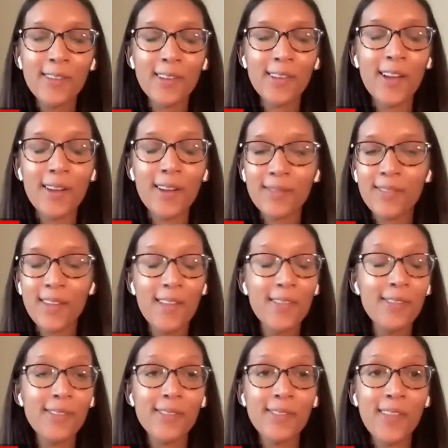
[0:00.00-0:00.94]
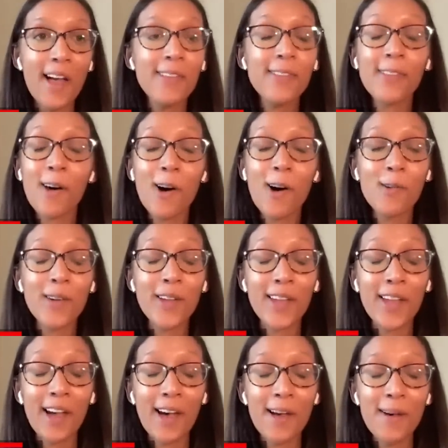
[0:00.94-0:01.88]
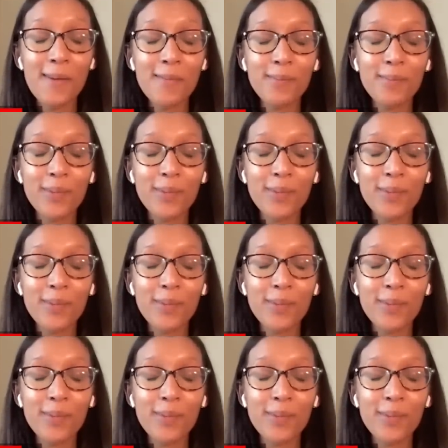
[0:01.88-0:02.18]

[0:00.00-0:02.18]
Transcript: So like that's that's all we get,